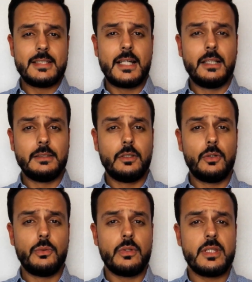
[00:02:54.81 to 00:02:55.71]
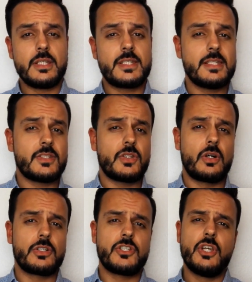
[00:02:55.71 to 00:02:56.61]
although this
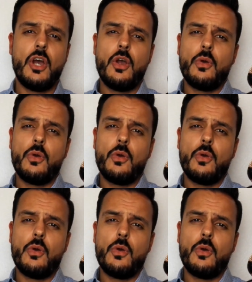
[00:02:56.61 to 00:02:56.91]
starts